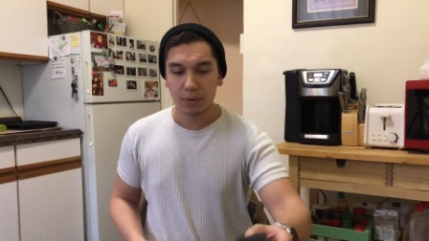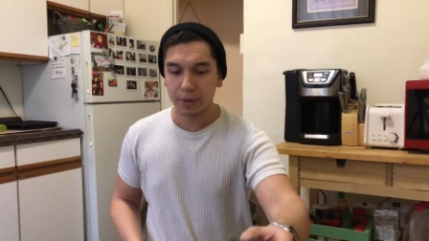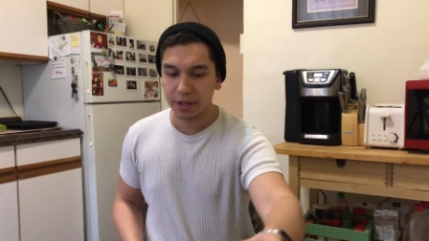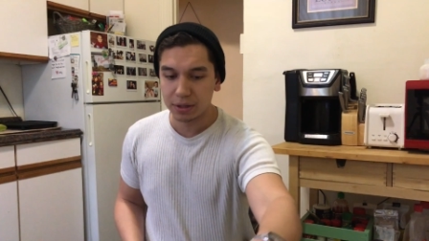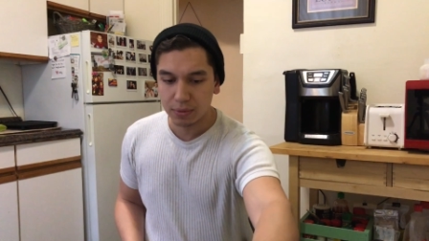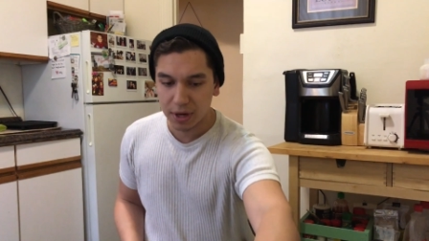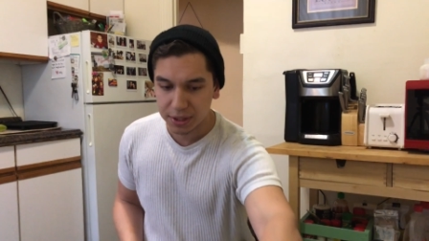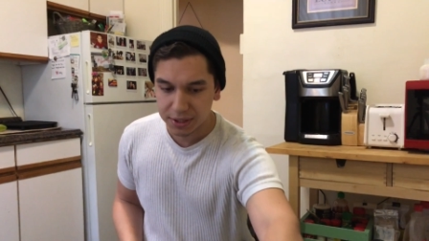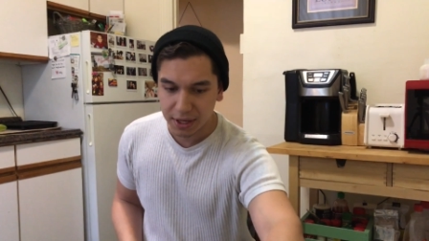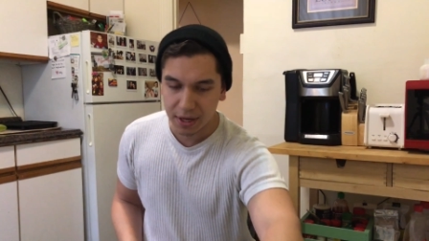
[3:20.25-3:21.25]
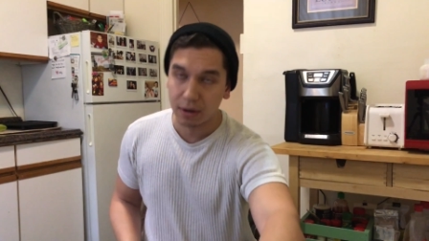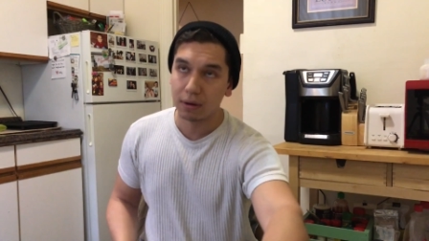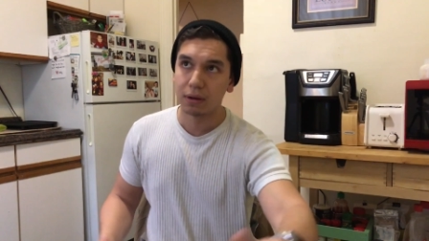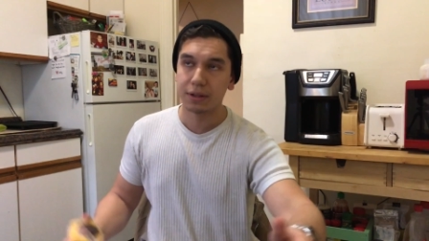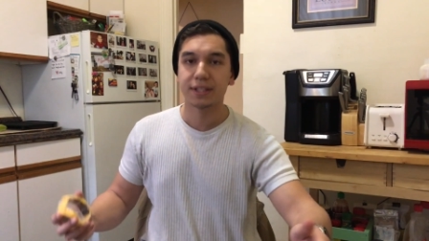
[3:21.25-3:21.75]
We get new watches in
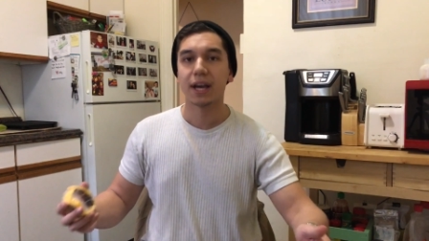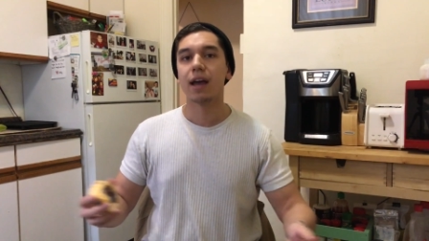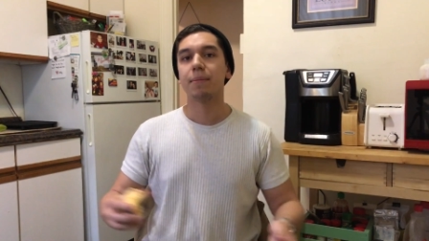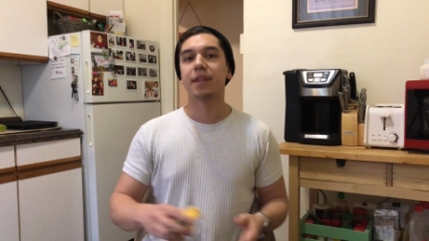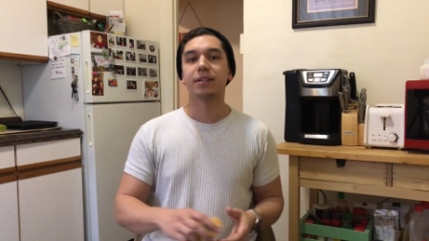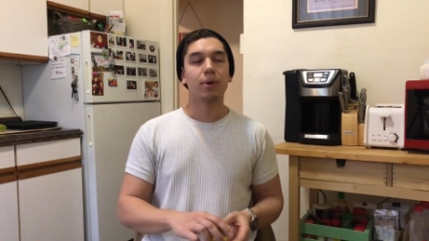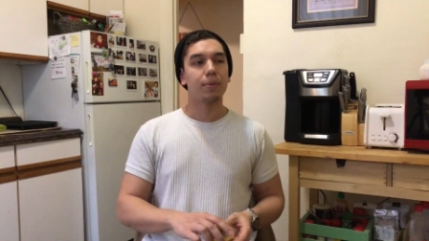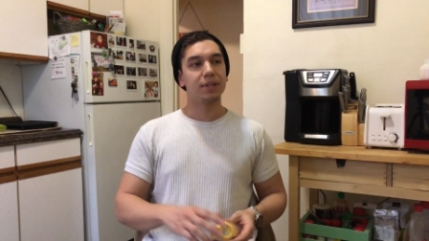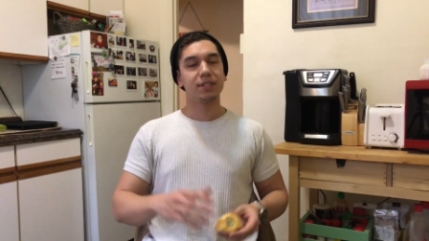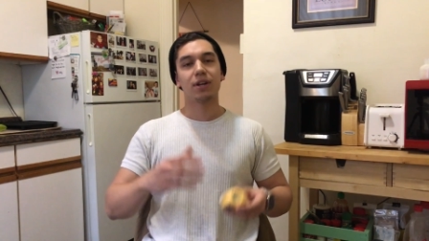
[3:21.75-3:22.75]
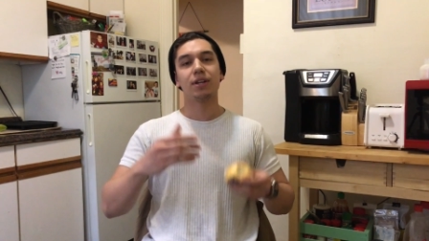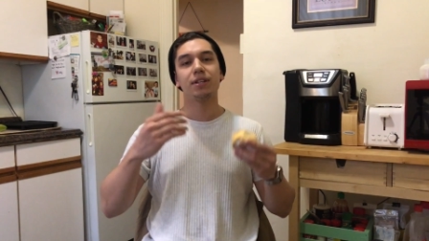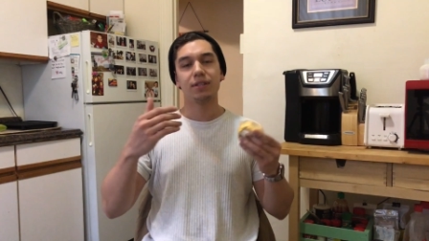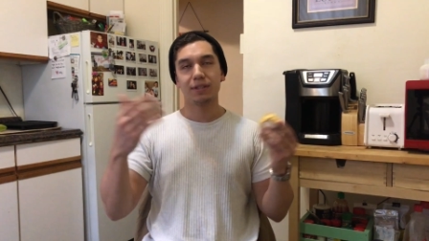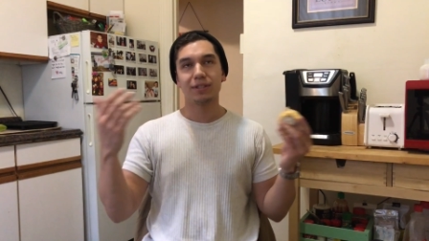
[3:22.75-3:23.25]
all the time. That's why we just
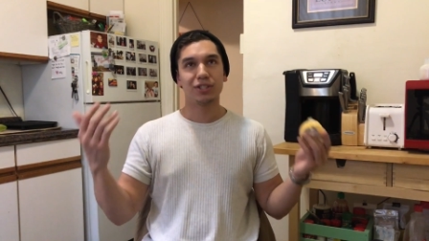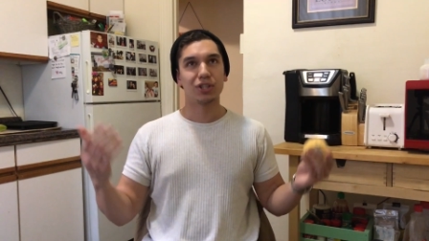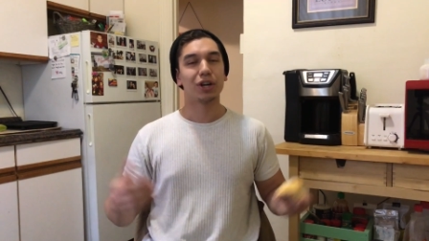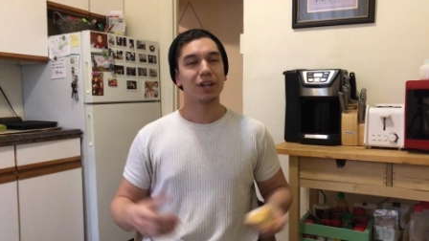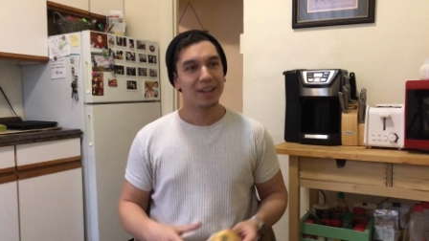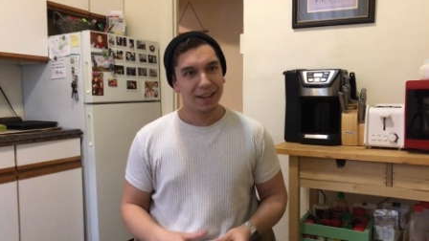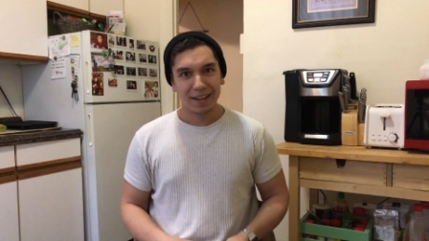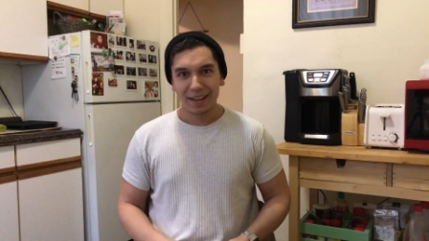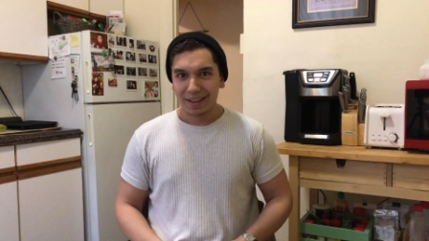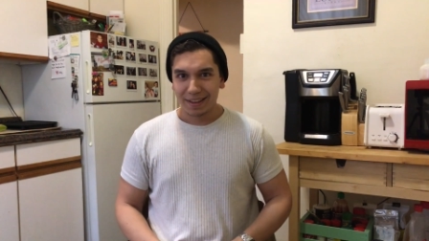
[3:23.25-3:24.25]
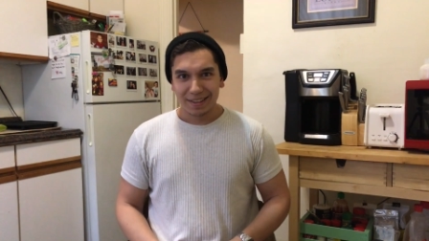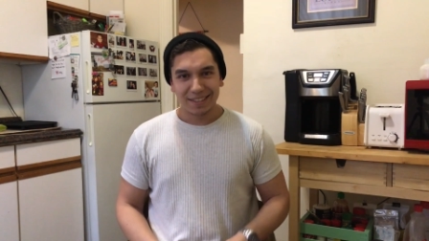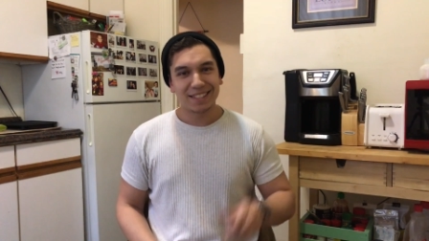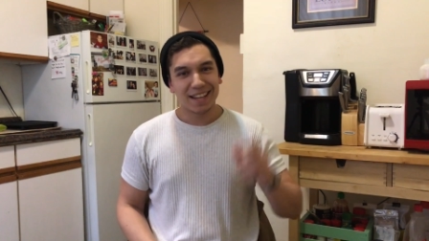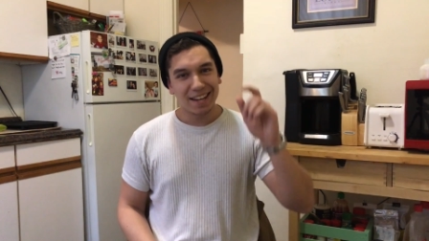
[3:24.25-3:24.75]
started,
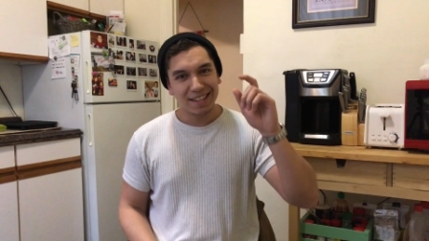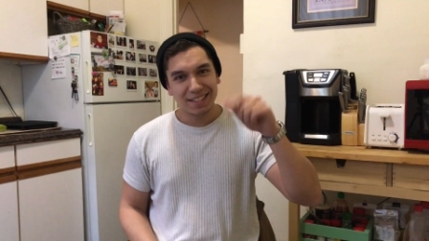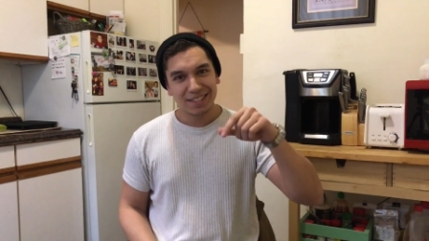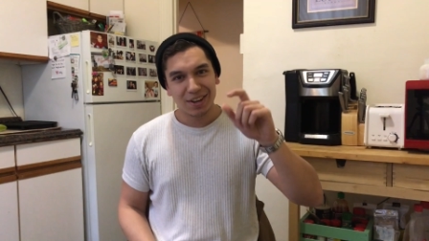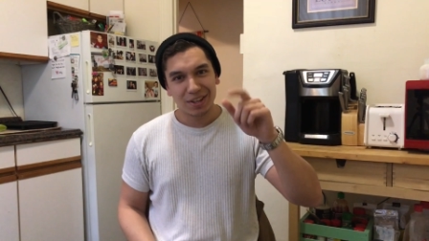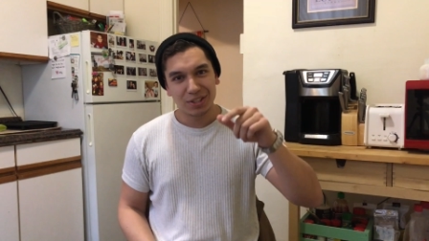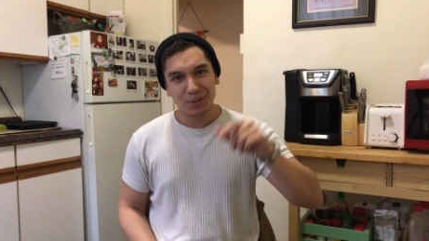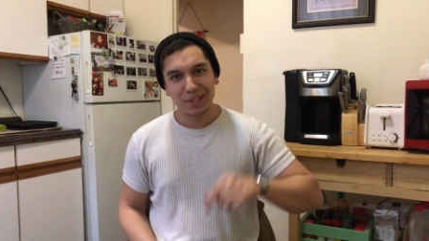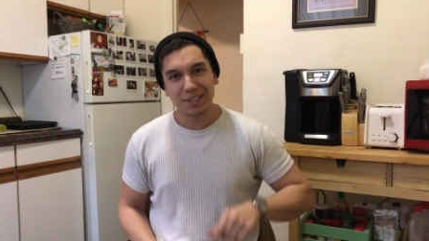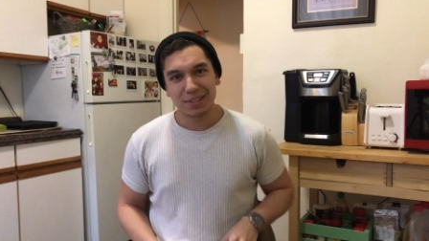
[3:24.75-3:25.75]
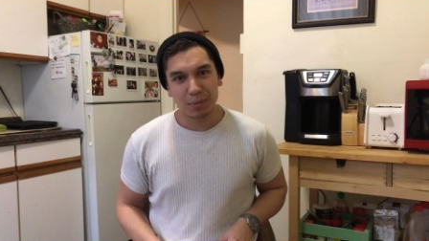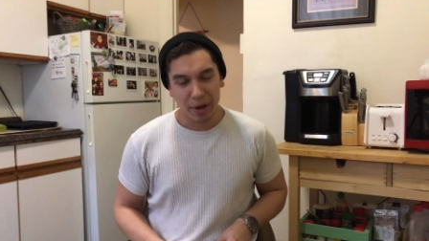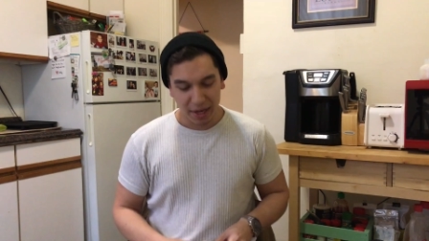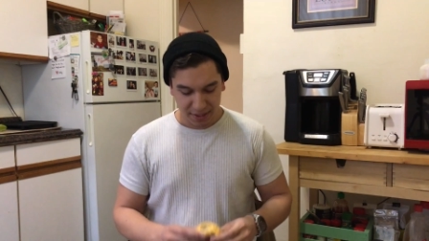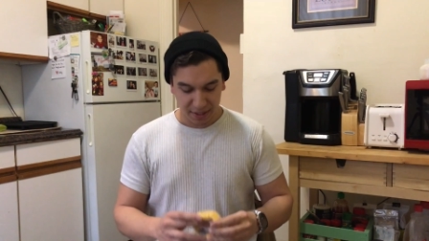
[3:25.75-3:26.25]
decided to start doing these
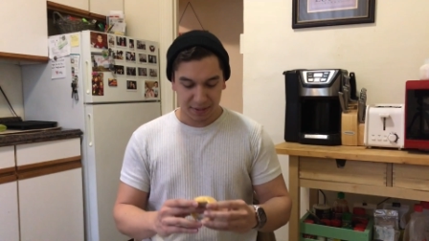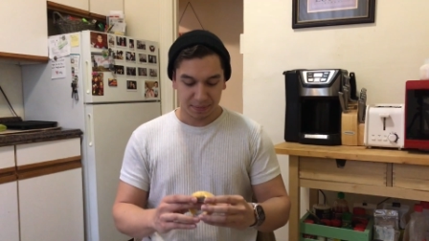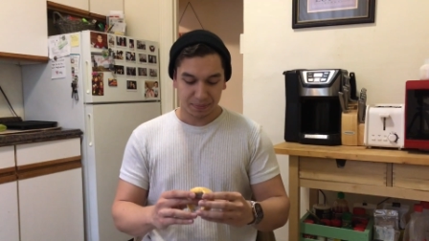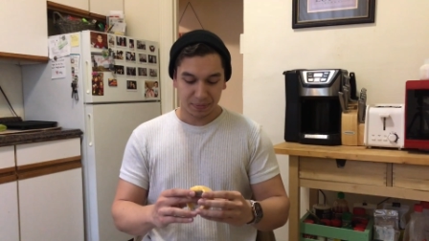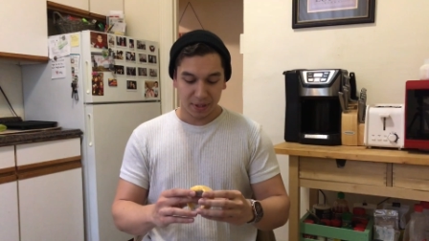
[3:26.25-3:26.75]
unboxings.